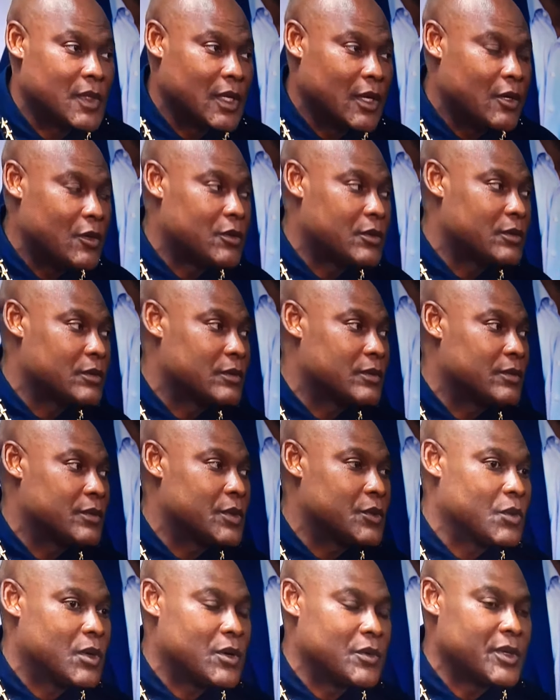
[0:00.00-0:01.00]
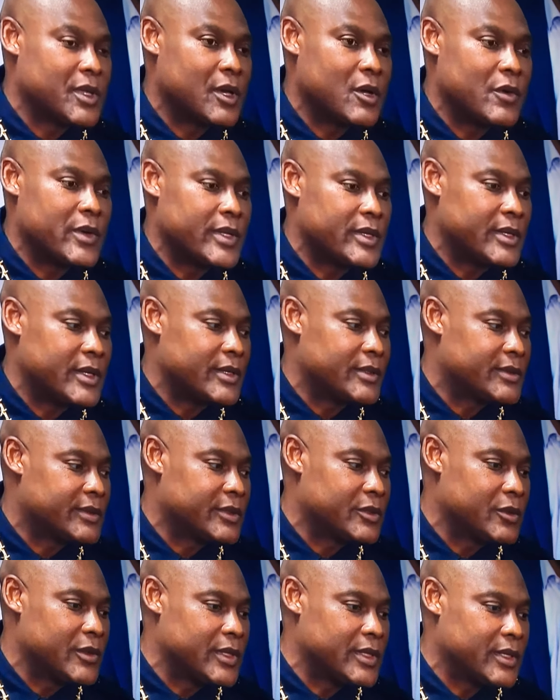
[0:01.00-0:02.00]
No, we won't go
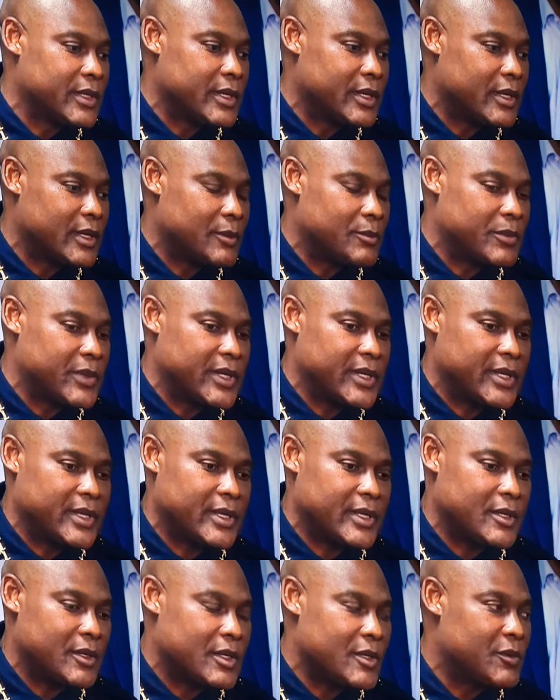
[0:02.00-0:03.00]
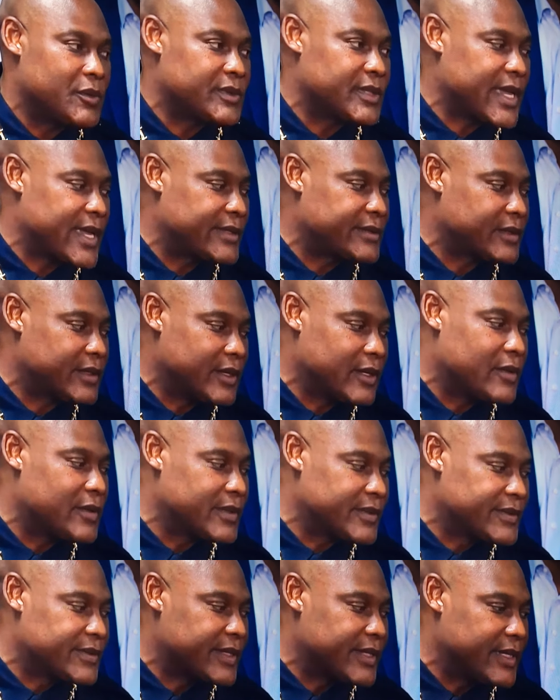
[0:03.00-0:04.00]
into it, but he was actually
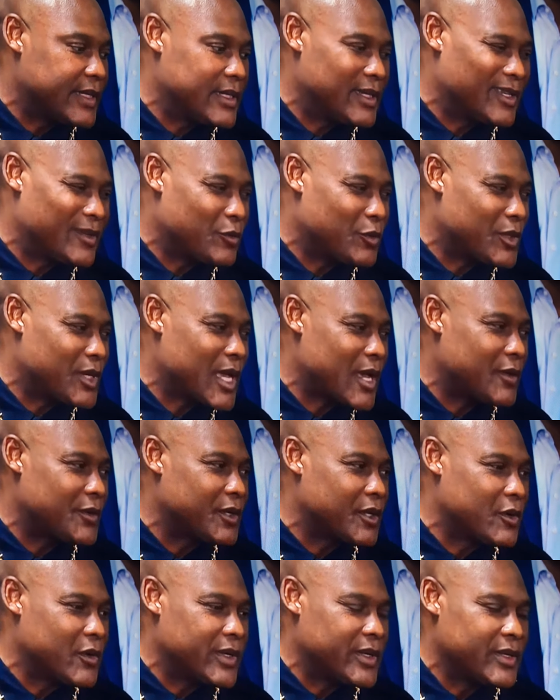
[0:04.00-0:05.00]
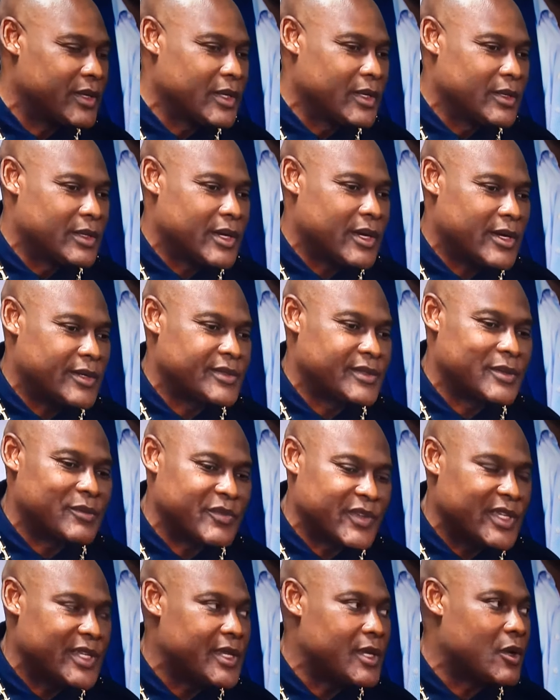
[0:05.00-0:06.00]
on the scene, and we all know it. There is
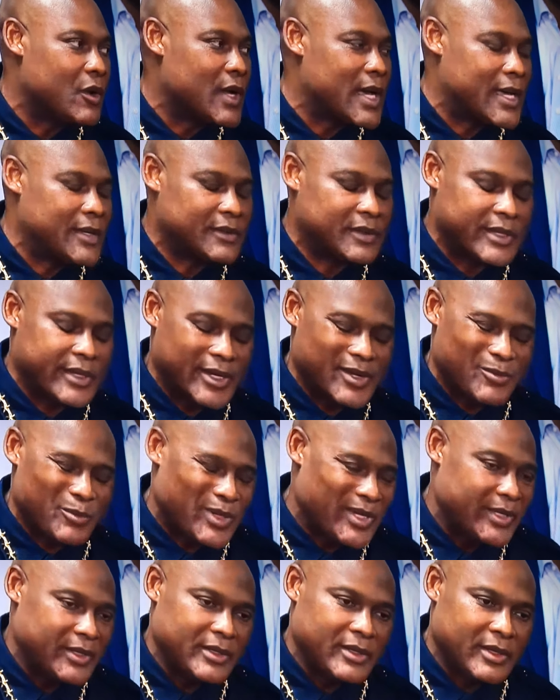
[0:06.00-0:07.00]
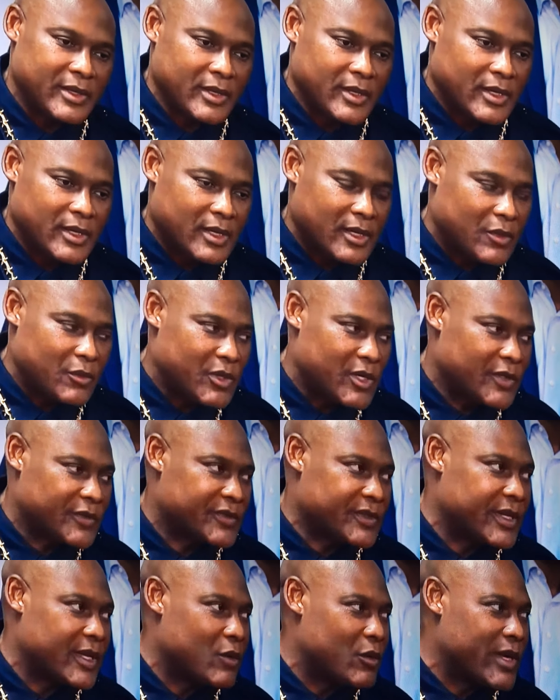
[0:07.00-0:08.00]
some video out there, but we're going
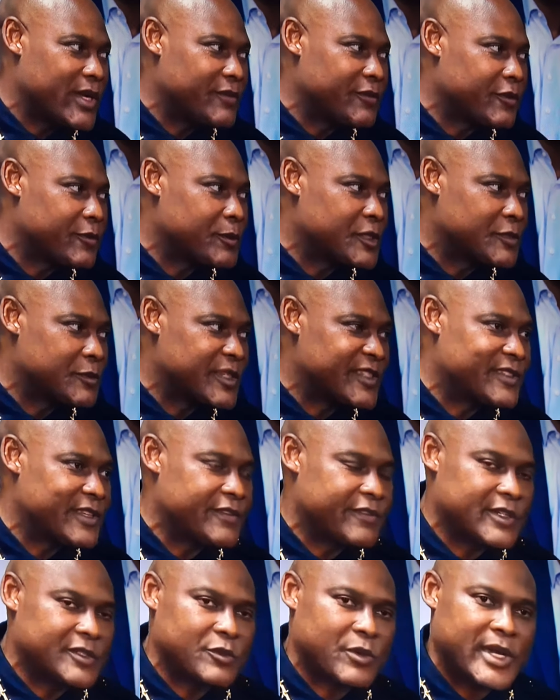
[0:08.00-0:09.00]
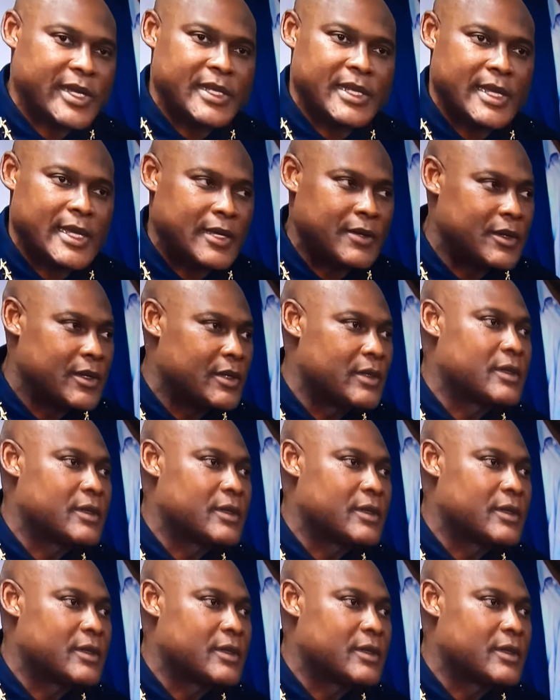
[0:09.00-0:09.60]
to stay away from specifics right now.